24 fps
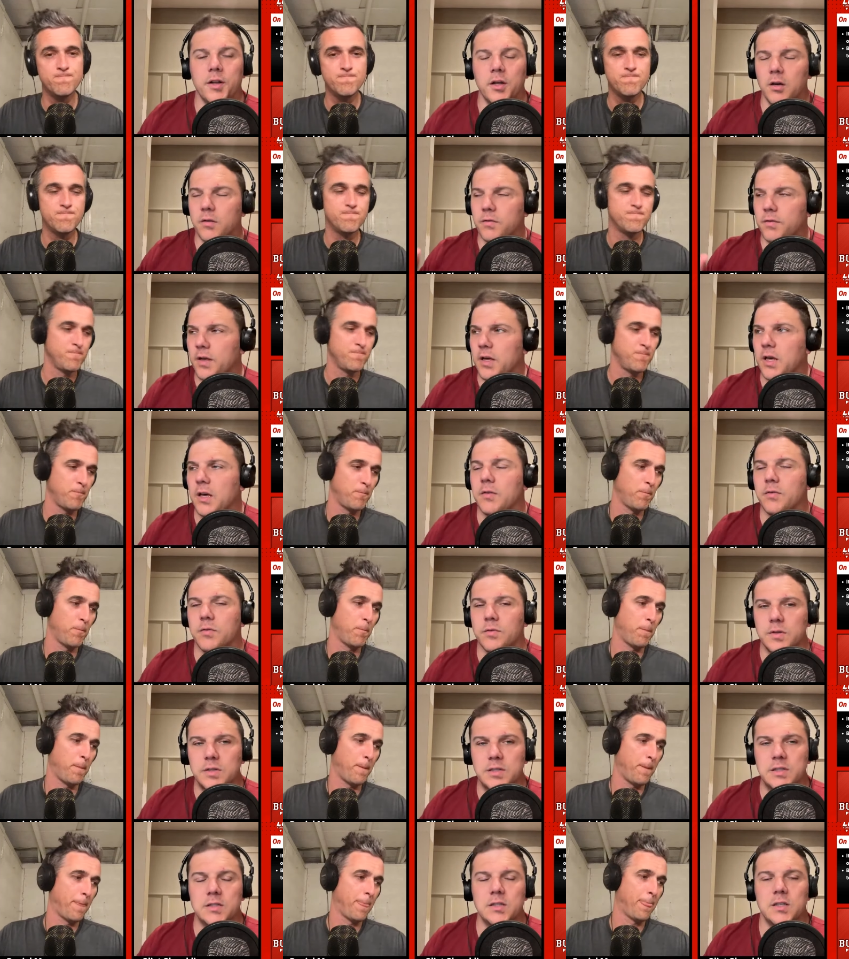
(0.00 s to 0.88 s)
Speaker 1: of
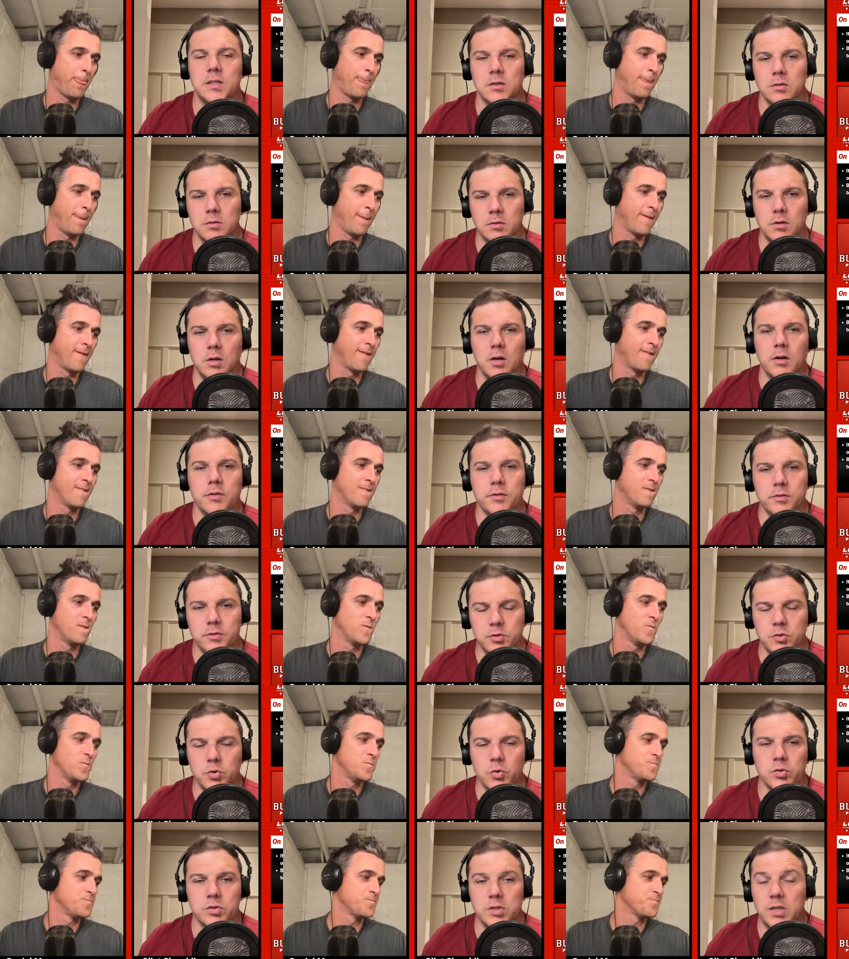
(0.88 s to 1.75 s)
every single other
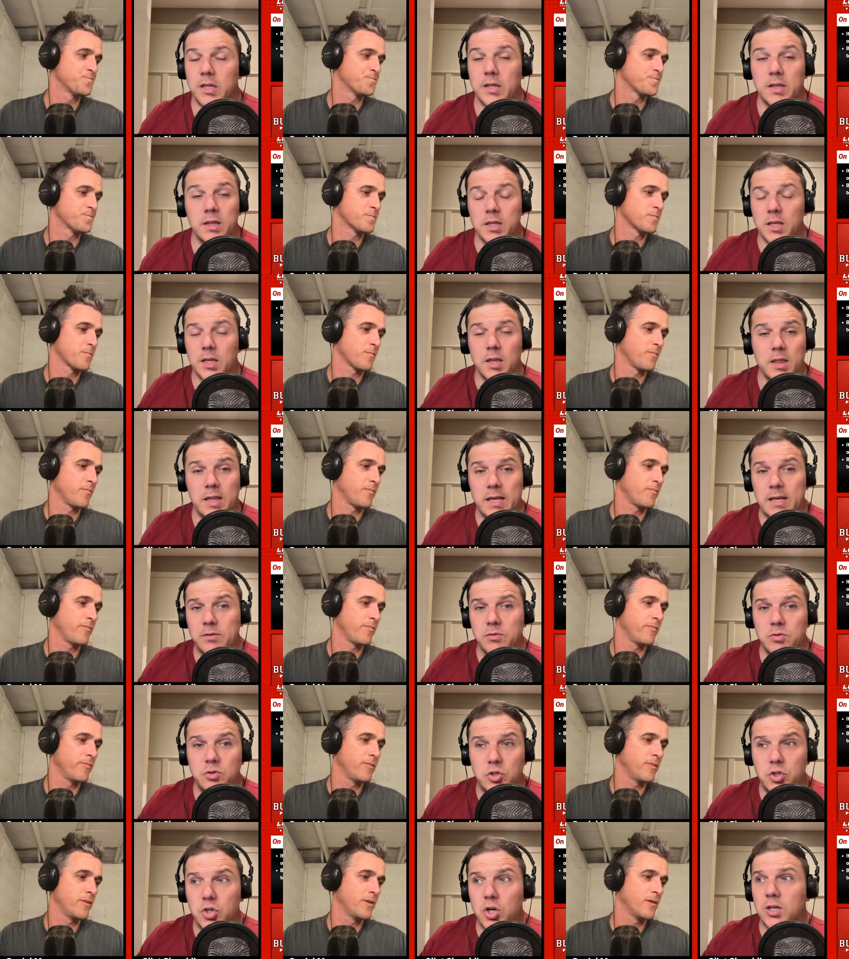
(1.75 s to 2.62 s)
Georgia. It, they
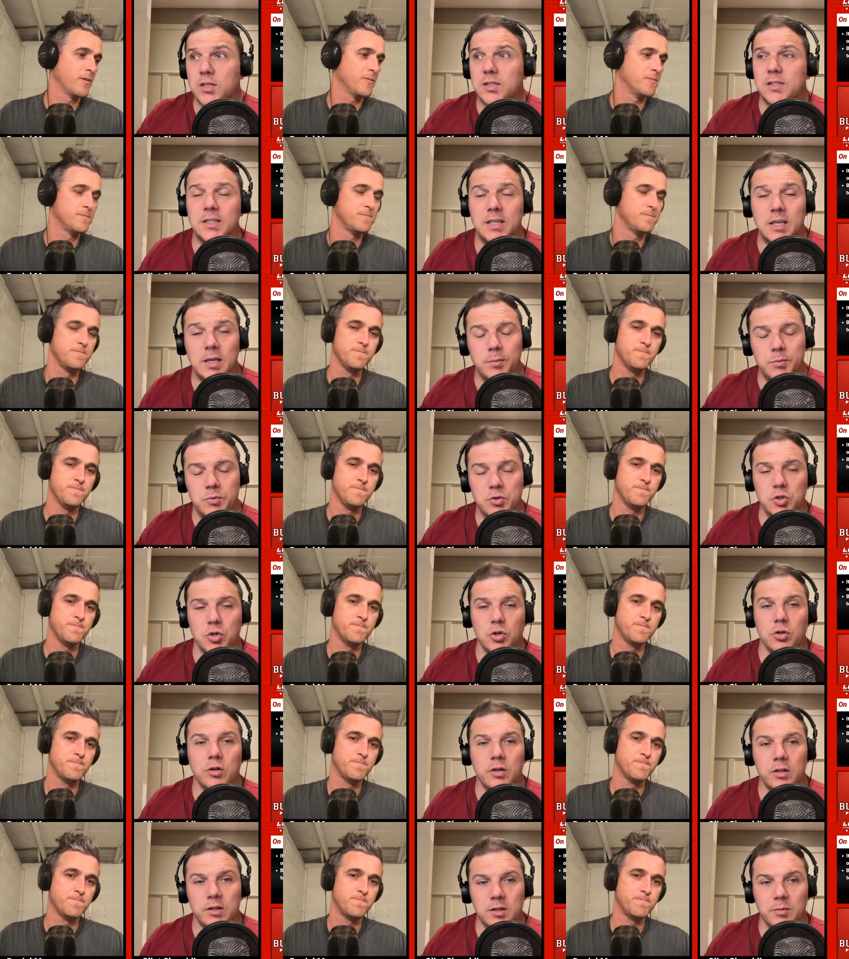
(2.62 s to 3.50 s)
just keep
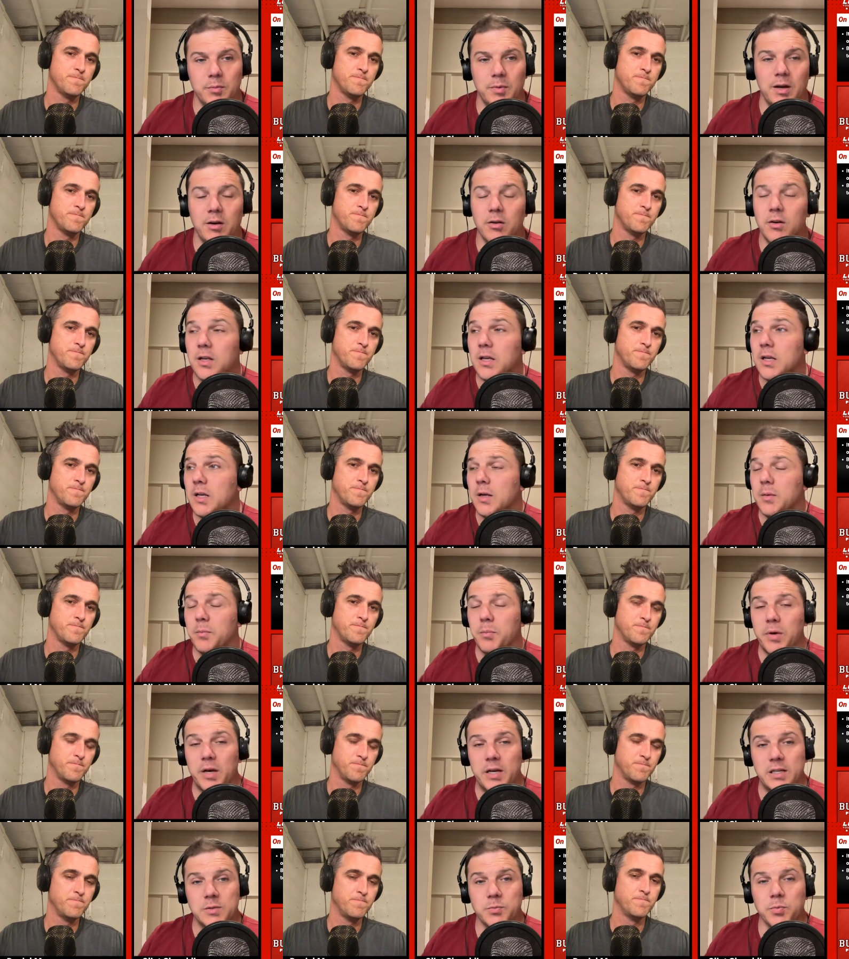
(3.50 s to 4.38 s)
churning them out.
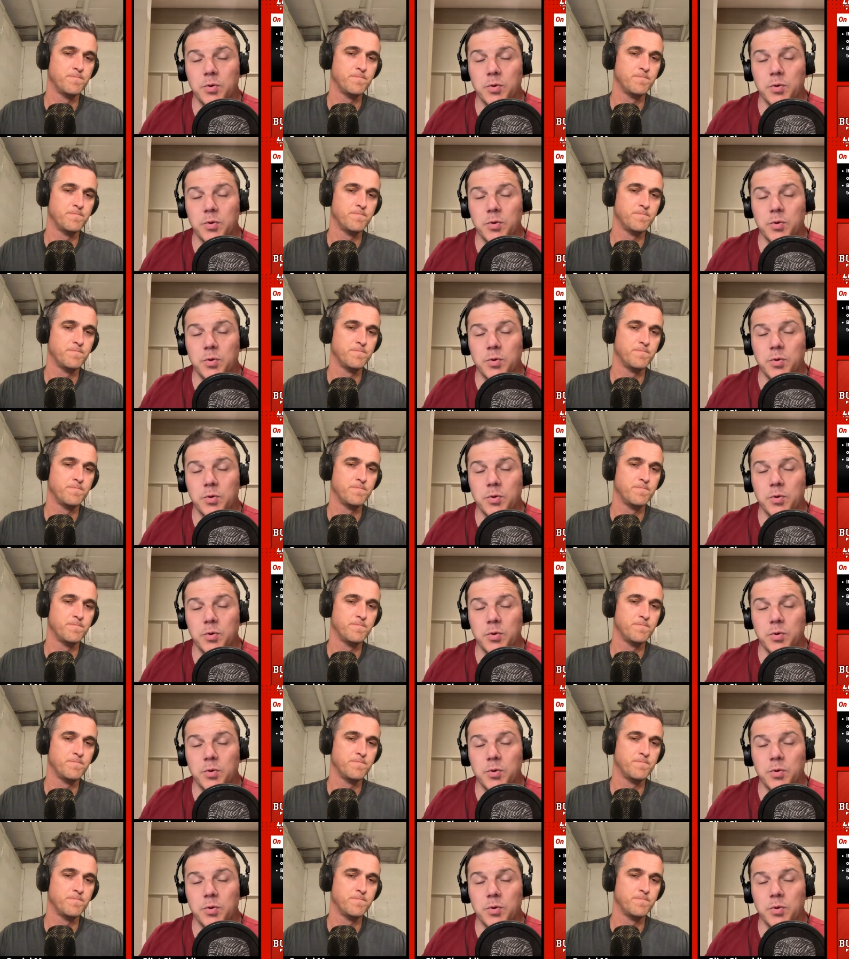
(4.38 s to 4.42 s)
Pass